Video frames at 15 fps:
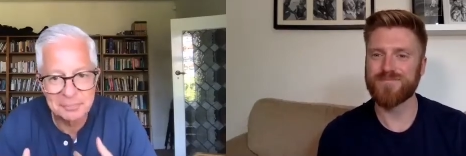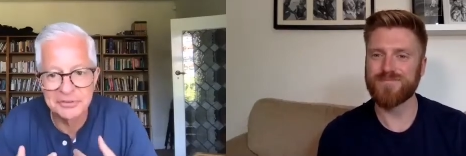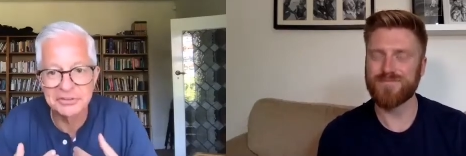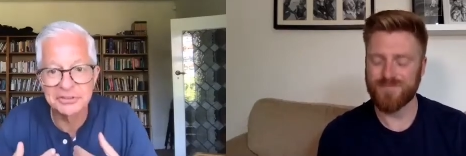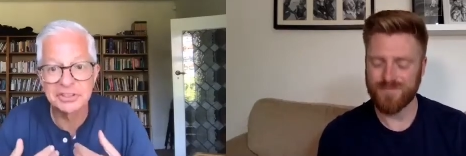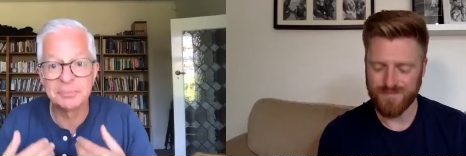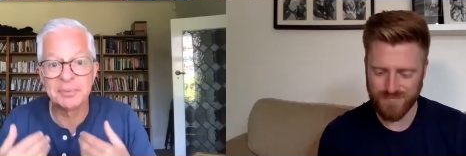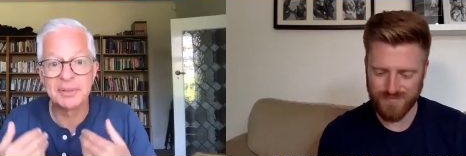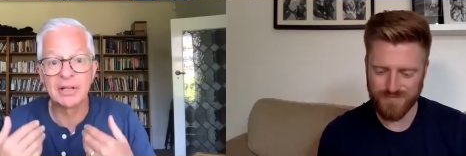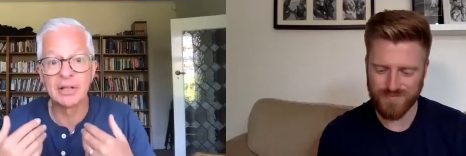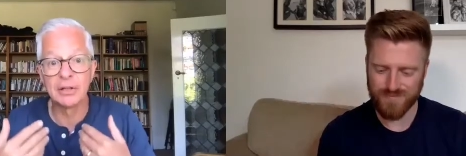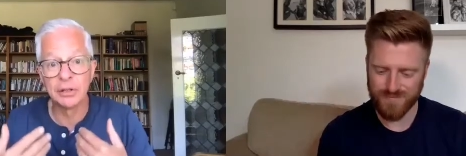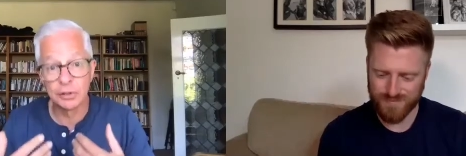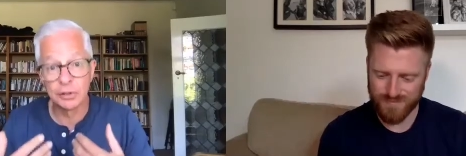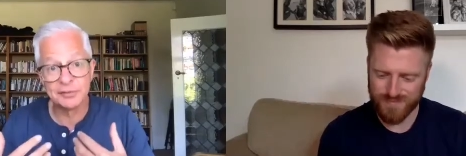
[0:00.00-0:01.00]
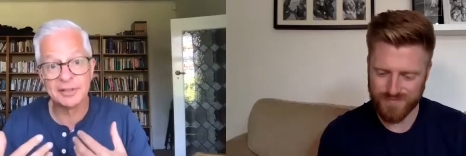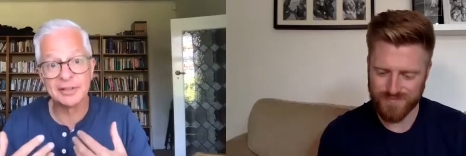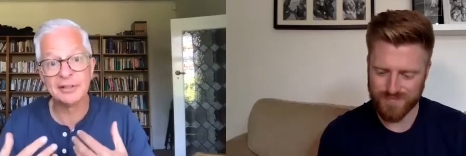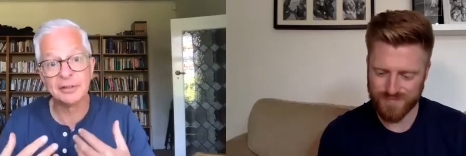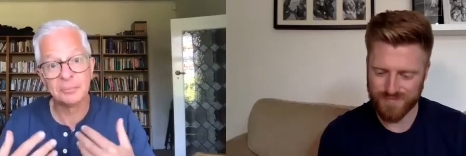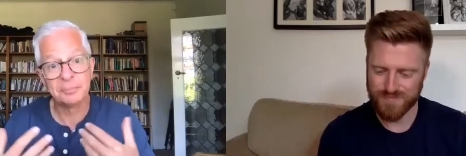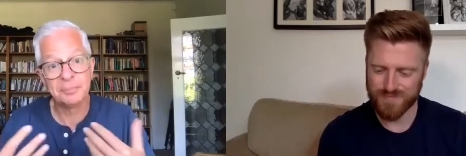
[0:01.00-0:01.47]
Speaker 1: us to be a
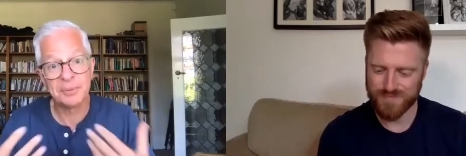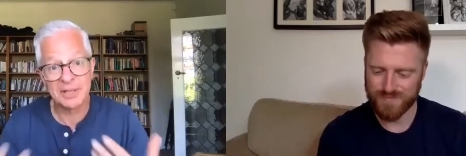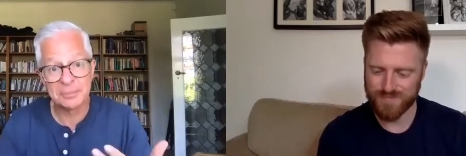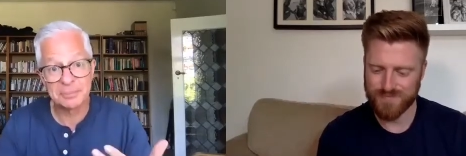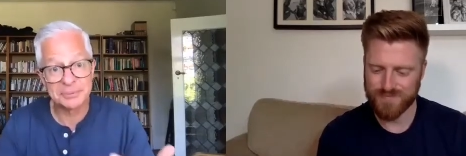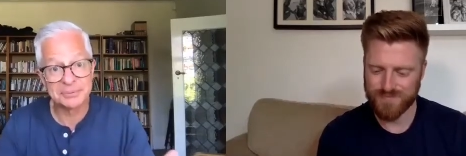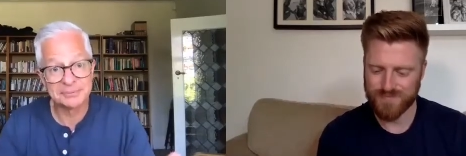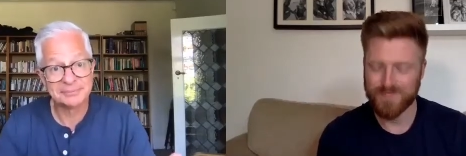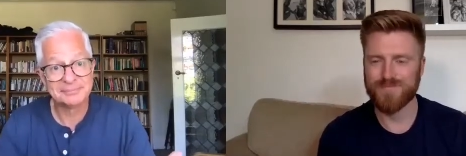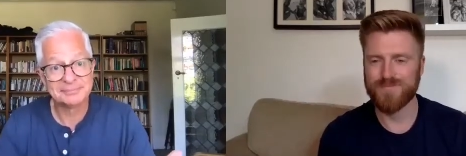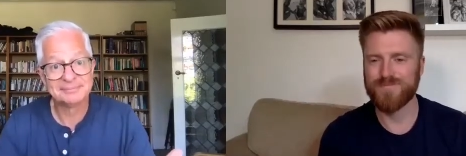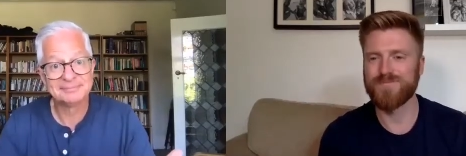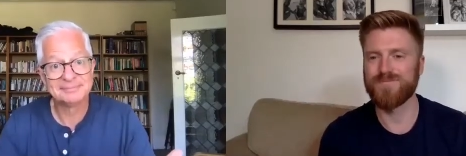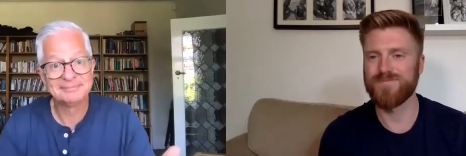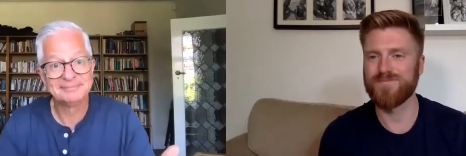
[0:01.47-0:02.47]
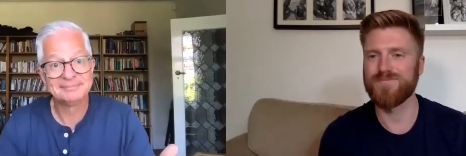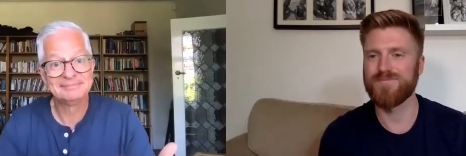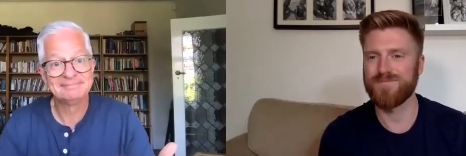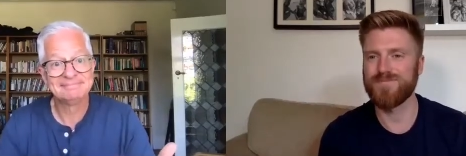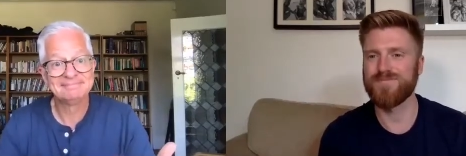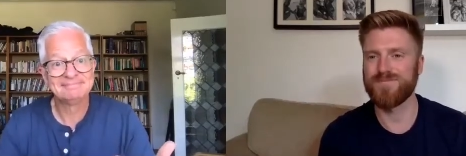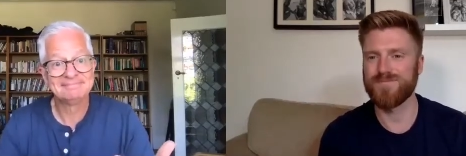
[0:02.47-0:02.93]
loving people,
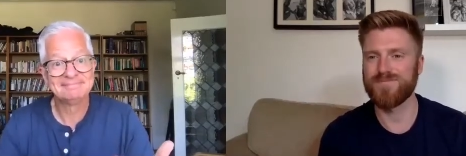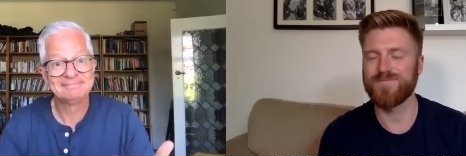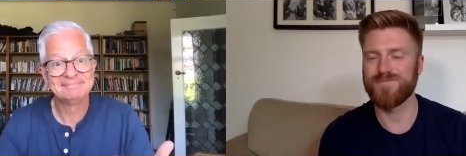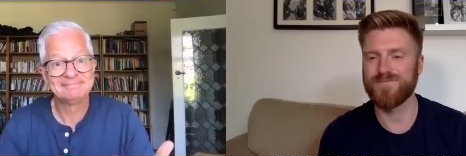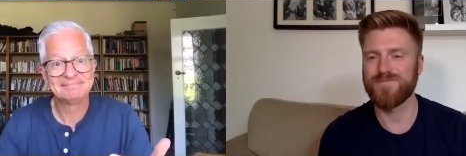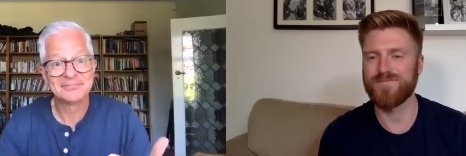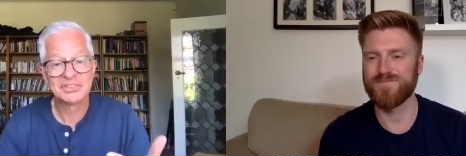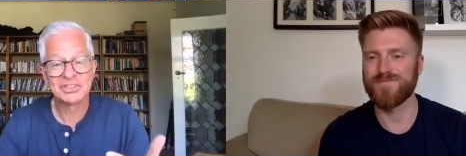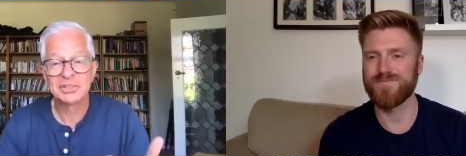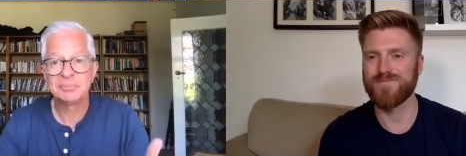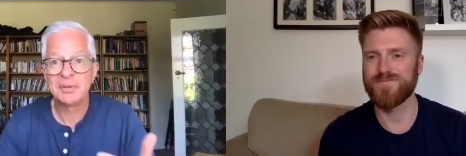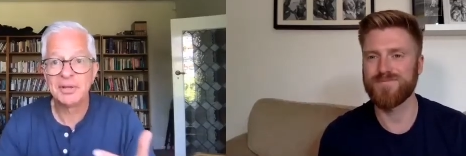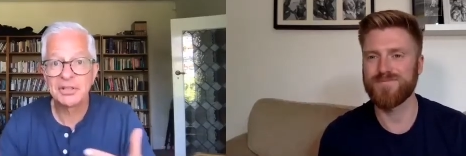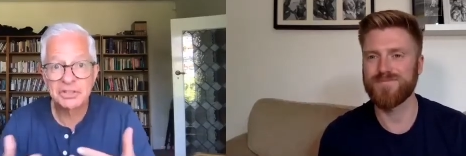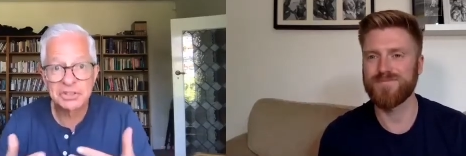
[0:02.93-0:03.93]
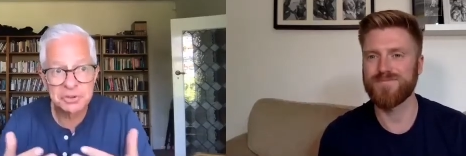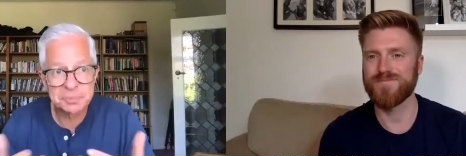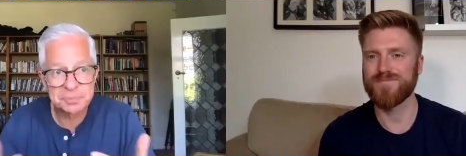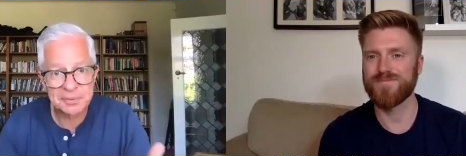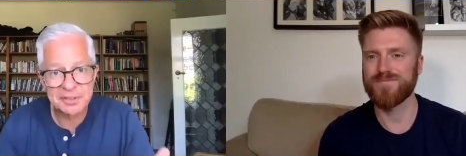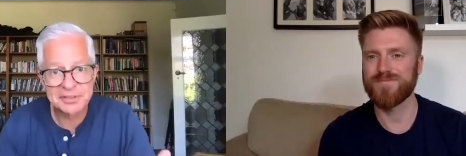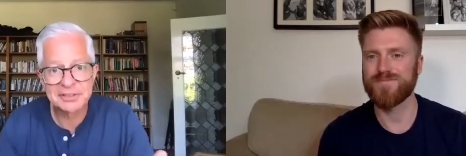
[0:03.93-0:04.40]
to be
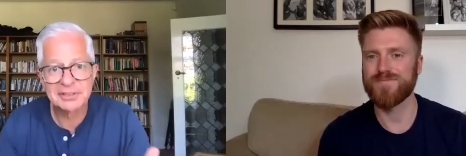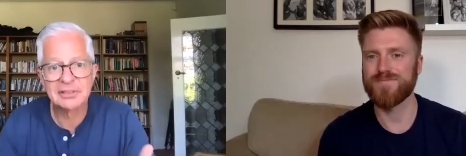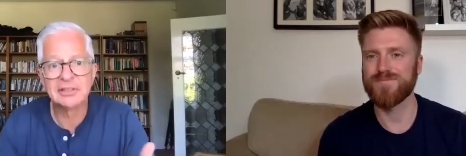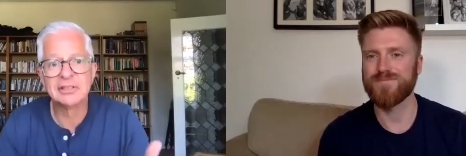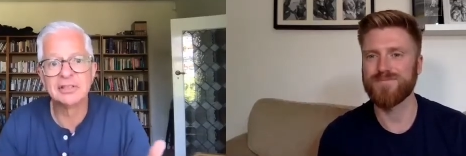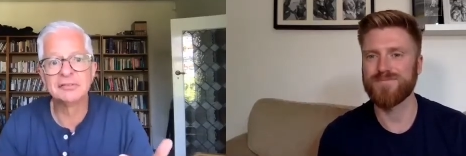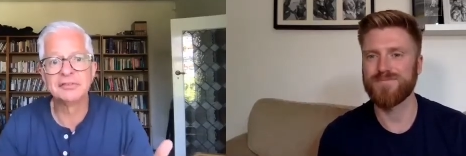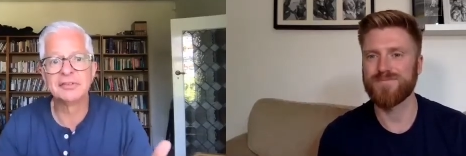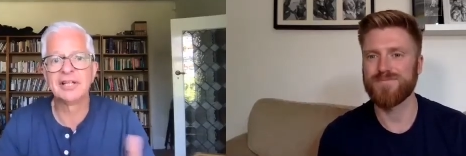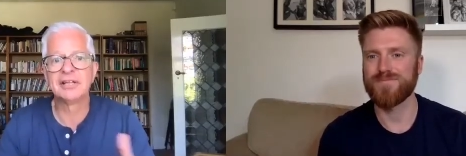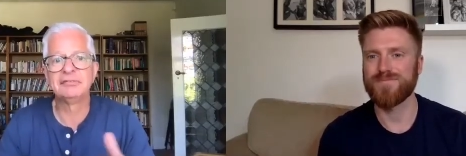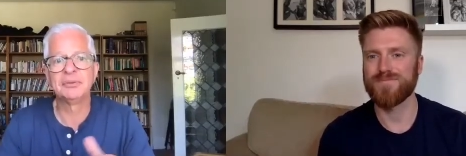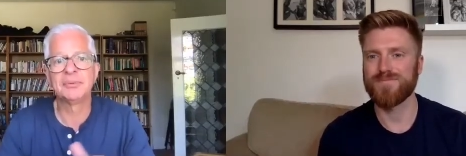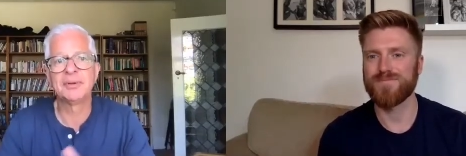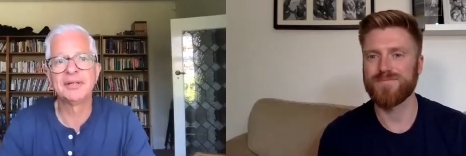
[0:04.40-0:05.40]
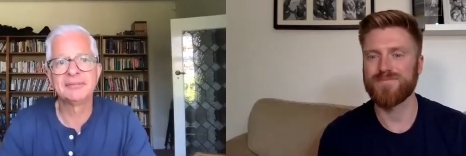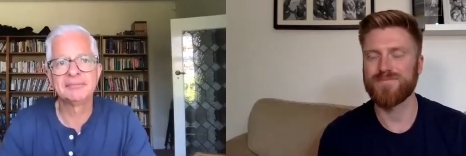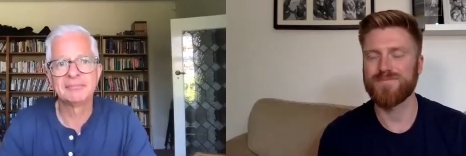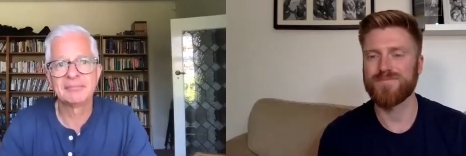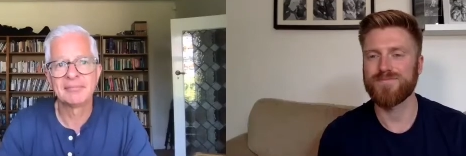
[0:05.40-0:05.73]
expressing love in every way.